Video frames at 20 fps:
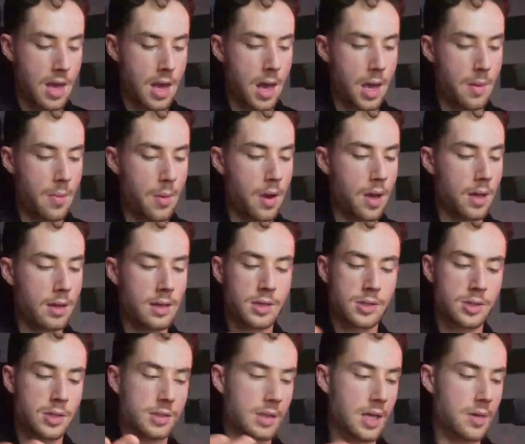I bought,
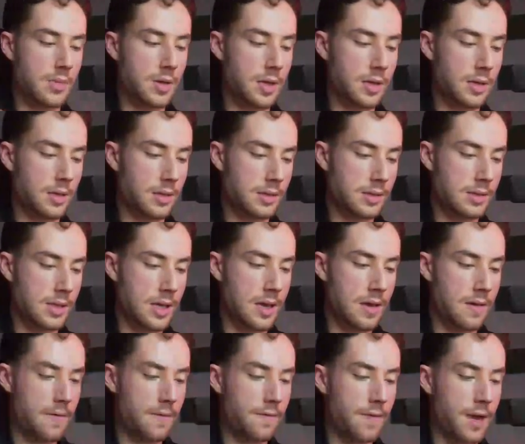let's just hypothetically
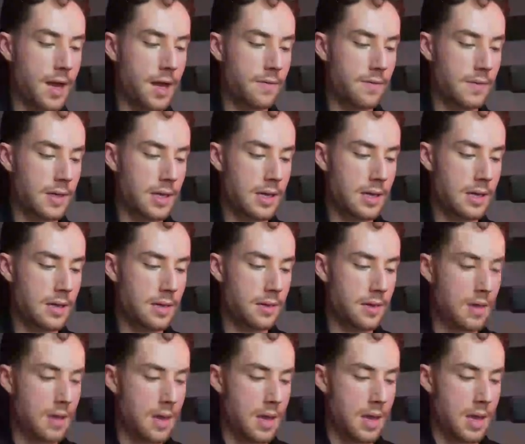say five E T H,
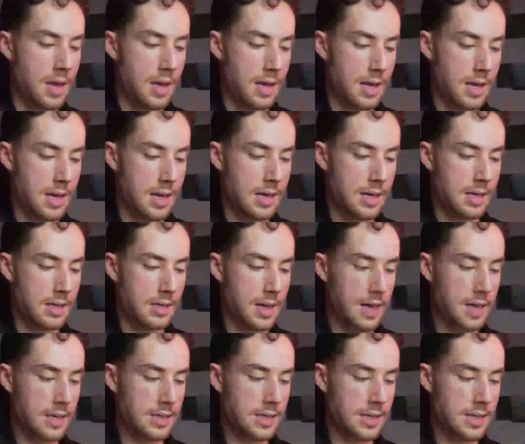and
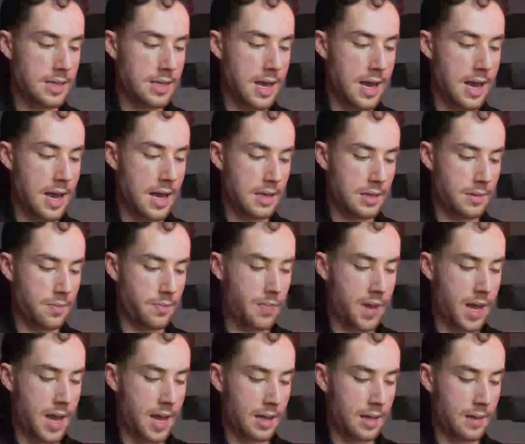I did that
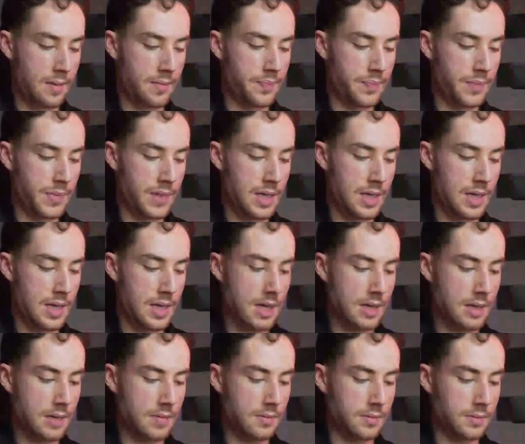back
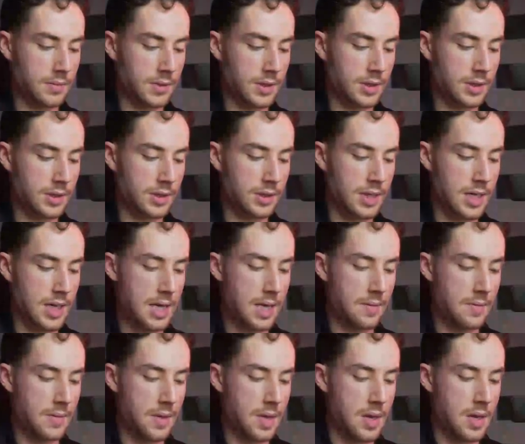in, let's just say
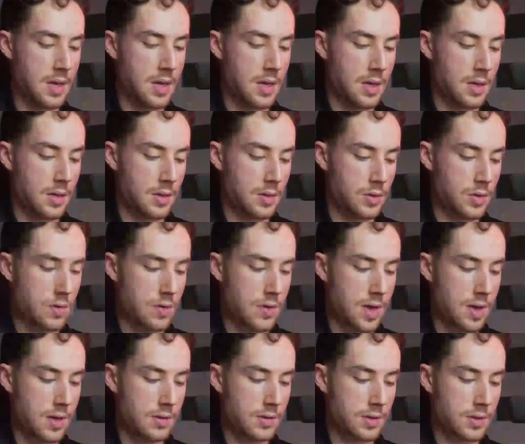two
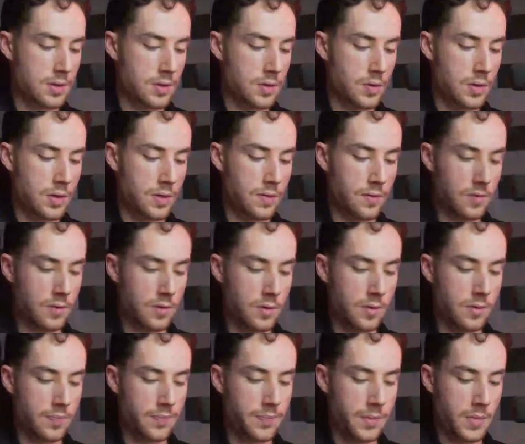thousand
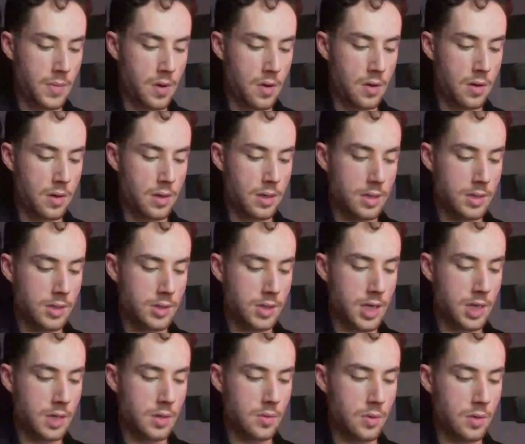twenty-four on
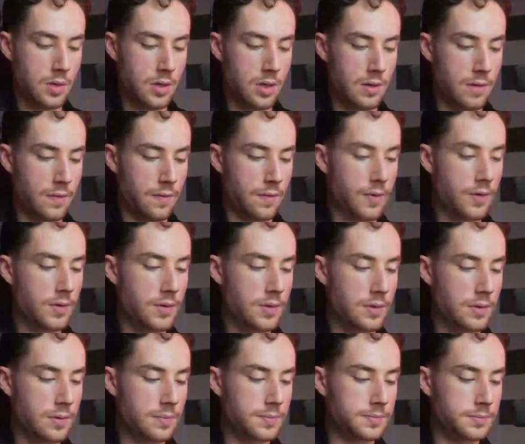January
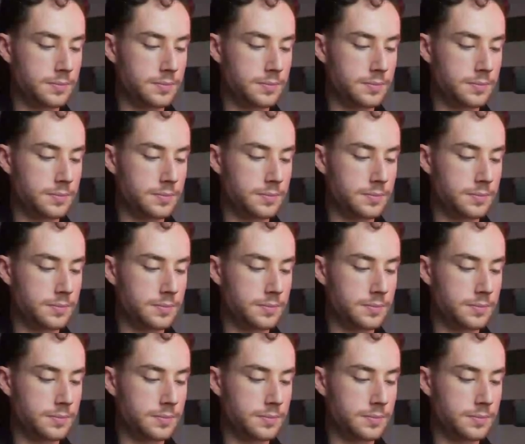first.